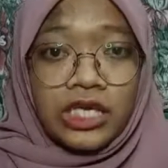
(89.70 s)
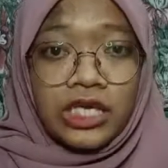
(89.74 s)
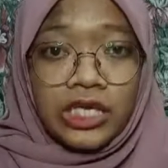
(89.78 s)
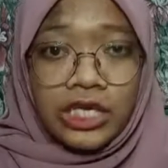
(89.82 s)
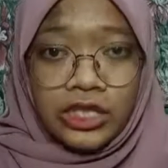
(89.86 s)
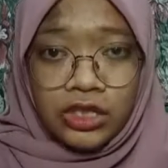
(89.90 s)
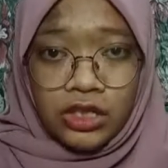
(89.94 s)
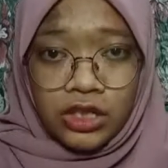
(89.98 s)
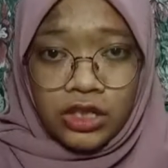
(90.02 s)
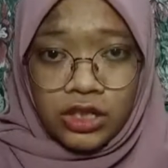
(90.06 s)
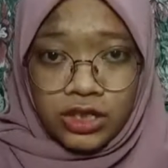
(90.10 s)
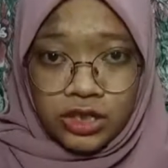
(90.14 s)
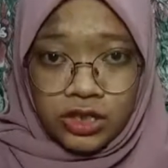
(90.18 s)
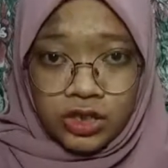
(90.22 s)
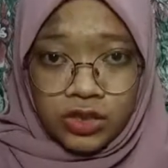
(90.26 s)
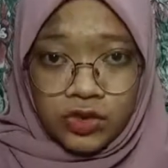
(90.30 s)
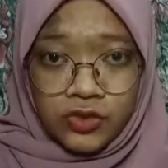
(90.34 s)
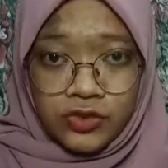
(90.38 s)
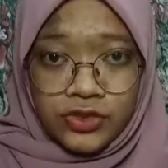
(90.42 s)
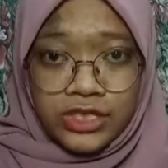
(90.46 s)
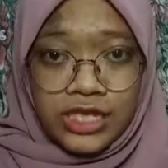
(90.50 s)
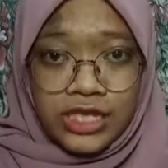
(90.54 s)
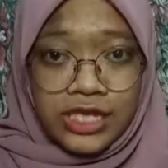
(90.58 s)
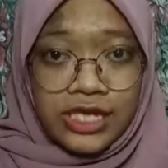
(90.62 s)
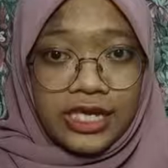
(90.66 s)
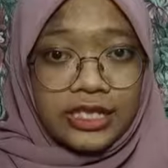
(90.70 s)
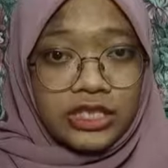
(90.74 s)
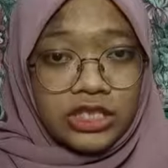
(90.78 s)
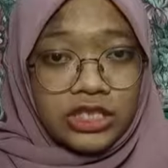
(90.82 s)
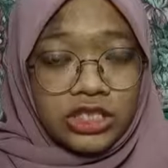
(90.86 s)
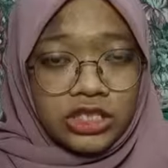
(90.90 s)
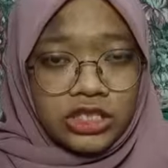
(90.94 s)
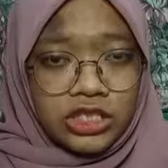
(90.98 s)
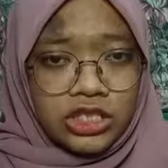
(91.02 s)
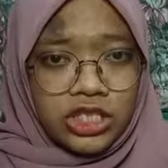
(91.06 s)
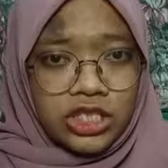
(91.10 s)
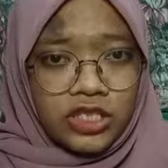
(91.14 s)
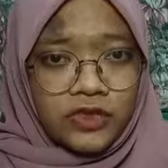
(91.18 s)
It allows
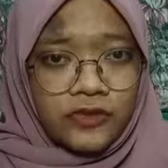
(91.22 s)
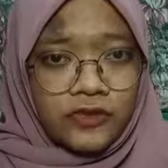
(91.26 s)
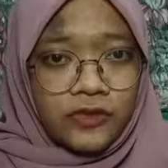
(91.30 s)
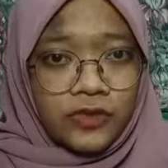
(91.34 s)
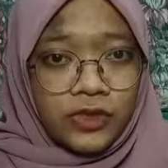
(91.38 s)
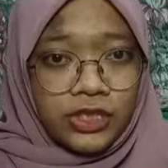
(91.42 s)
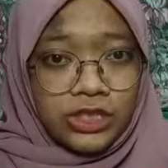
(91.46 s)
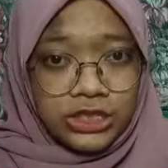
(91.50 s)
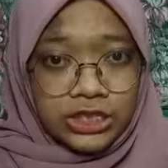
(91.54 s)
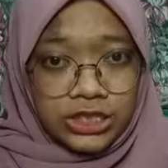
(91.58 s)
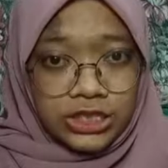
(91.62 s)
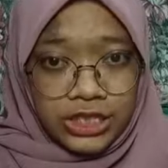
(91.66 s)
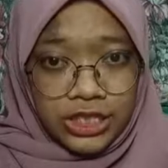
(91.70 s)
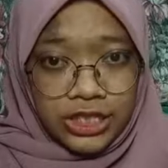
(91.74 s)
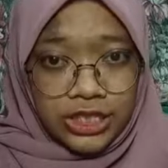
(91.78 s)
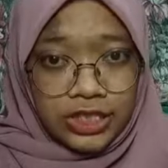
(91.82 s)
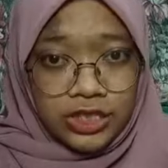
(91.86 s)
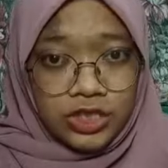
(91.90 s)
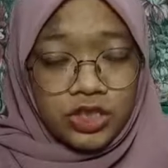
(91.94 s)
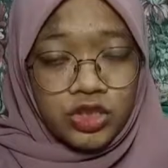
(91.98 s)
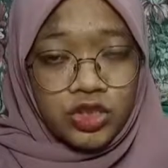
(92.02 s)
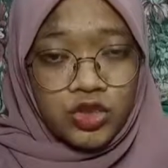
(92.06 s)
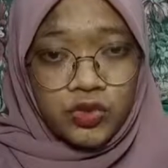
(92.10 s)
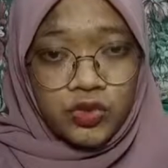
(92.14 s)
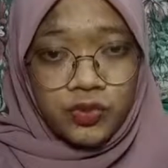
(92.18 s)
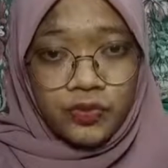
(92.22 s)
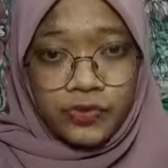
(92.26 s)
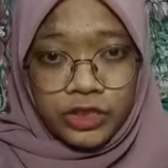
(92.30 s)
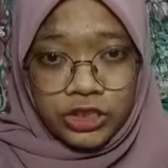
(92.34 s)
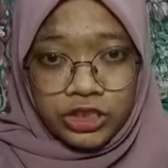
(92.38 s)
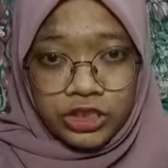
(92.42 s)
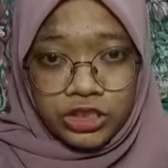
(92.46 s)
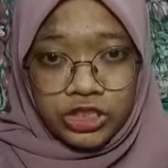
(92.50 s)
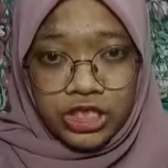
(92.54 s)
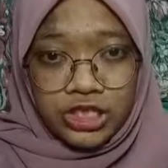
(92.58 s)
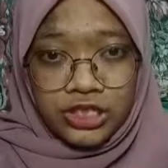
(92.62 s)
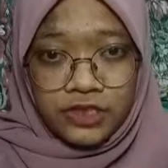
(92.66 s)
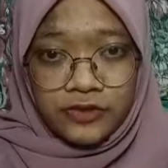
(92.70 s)
selected individual genes to be
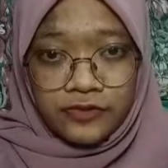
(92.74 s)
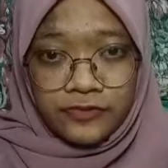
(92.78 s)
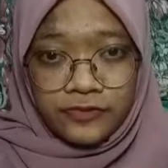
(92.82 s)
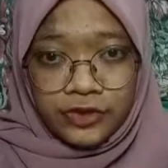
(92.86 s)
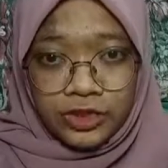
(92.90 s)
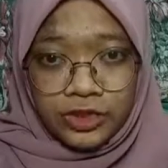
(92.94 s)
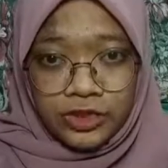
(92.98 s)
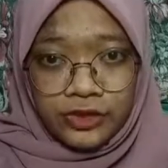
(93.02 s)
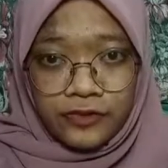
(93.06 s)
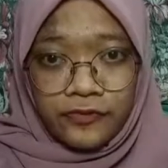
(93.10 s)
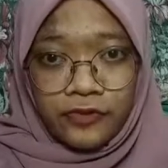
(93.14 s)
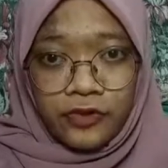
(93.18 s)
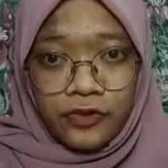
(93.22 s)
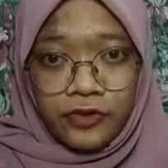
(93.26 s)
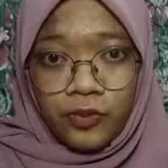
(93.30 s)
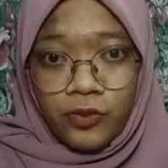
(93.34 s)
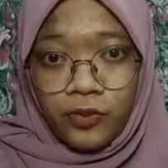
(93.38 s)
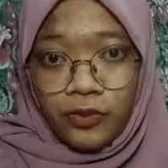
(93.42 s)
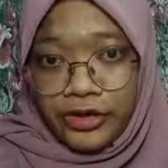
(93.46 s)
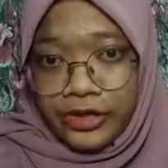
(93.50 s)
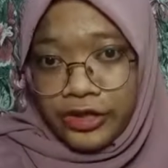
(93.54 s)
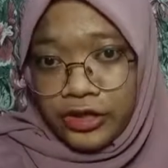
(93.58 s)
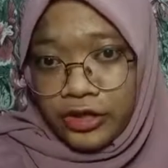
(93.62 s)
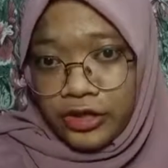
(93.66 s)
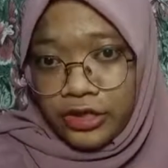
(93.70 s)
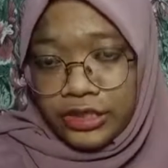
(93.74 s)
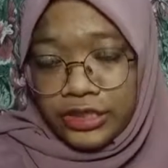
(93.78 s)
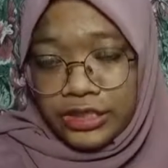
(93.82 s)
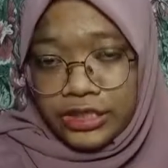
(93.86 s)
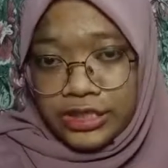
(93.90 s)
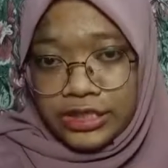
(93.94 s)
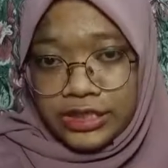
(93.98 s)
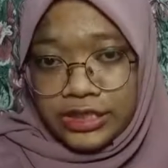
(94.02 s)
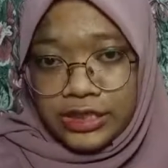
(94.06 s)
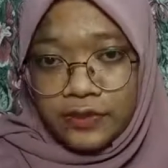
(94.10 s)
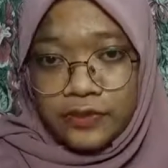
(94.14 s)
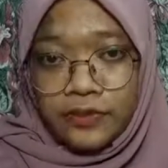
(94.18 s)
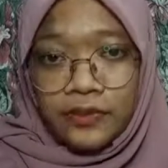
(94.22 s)
transferred from one
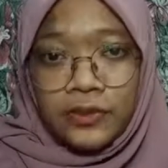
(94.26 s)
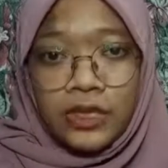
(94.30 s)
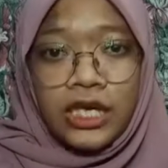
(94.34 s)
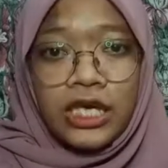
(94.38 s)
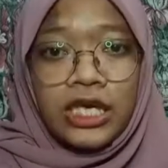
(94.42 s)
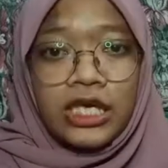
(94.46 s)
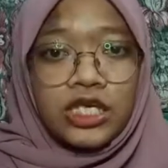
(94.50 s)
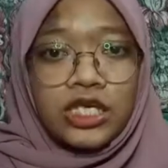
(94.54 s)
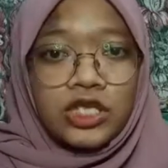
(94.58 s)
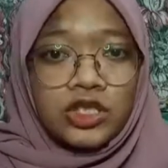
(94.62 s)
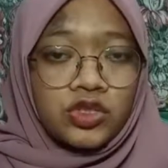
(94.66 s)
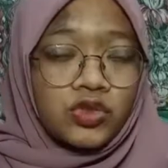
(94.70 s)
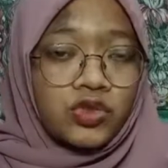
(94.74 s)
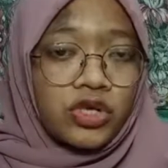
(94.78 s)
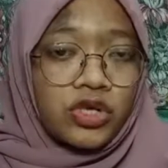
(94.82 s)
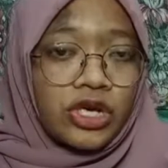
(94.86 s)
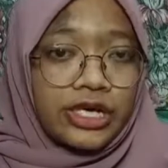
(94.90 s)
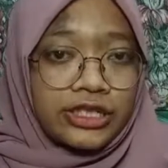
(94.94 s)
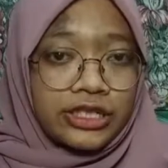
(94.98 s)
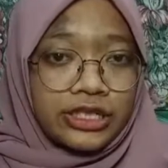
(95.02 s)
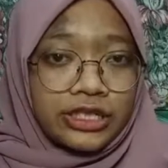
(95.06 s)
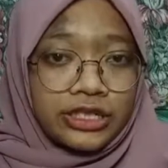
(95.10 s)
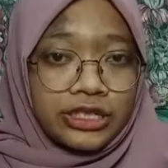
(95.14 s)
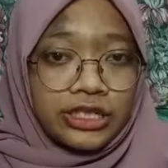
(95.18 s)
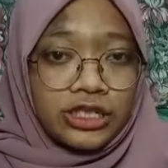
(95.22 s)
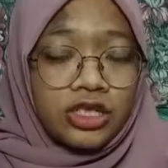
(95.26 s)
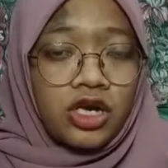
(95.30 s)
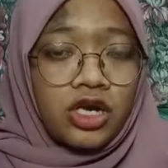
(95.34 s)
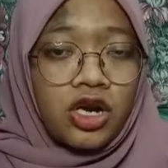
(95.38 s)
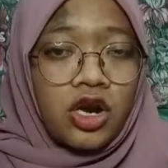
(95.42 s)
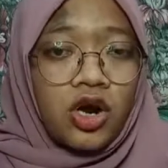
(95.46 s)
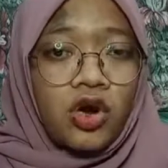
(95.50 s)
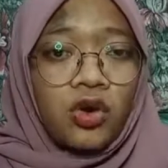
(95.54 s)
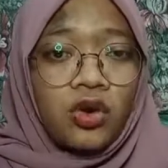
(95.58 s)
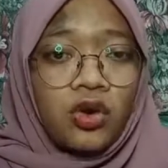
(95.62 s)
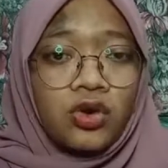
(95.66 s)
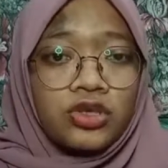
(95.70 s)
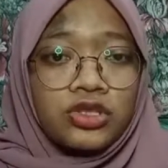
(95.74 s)
organism to another,
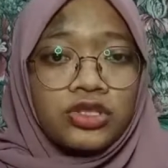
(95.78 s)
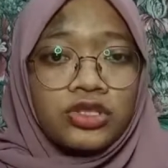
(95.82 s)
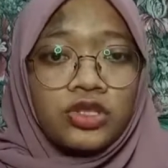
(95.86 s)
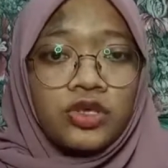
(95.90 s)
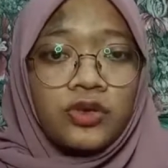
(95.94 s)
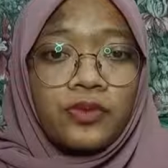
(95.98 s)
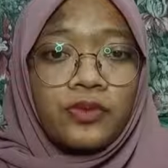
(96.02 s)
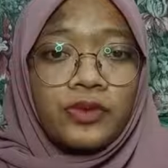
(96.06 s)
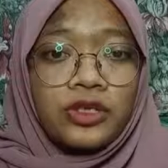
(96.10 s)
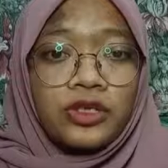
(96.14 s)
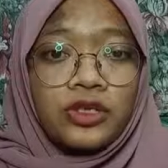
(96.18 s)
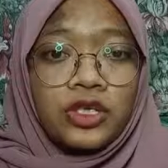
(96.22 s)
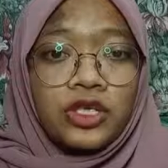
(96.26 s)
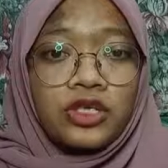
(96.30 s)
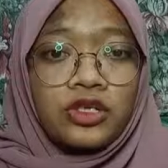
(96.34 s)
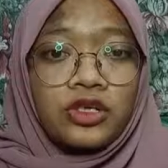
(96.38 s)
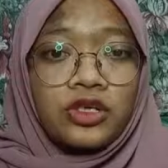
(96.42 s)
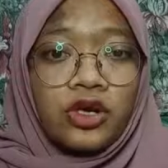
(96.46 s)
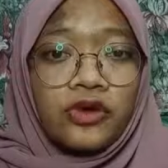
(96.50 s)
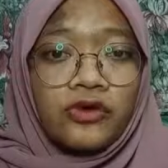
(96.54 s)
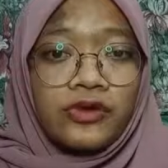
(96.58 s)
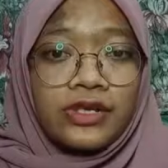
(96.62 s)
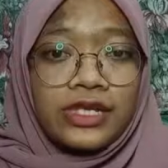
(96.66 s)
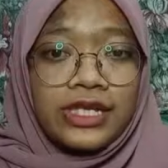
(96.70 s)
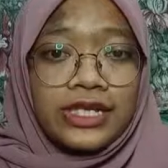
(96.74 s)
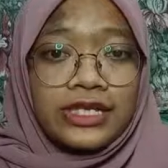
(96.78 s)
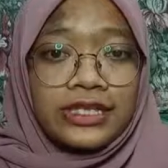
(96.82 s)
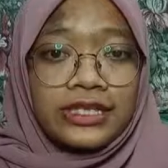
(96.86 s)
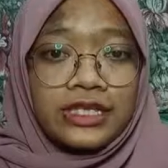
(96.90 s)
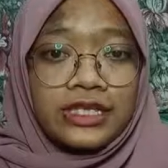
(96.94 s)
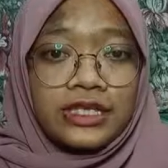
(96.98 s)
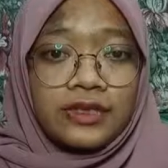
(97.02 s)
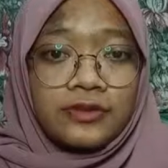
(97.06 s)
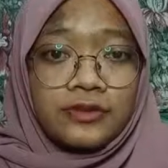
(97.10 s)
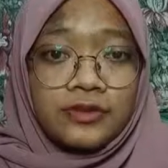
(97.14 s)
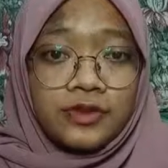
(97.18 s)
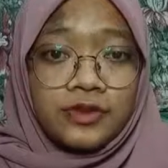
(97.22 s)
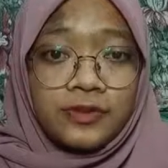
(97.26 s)
also between
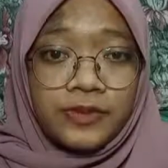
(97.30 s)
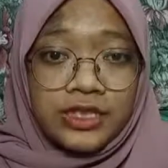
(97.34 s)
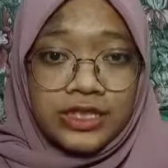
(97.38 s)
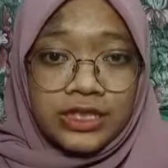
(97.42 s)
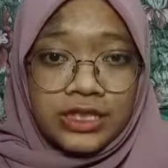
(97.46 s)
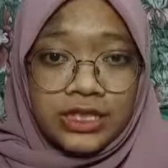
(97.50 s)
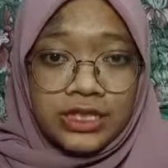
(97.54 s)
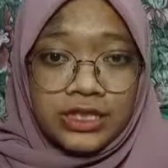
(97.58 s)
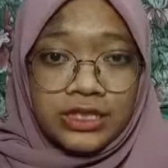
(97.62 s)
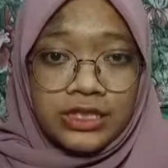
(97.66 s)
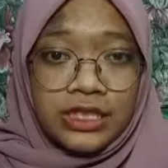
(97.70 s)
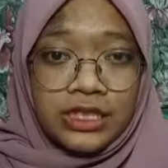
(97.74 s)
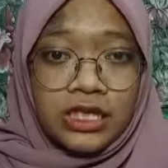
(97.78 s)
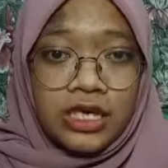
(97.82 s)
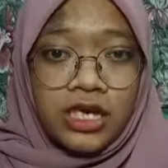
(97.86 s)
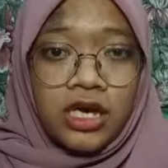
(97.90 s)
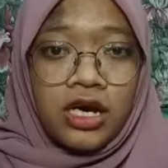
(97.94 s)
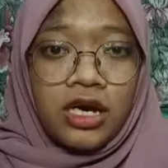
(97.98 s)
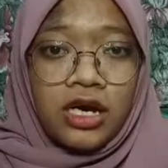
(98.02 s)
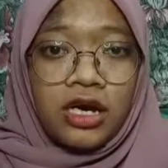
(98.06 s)
non-related species.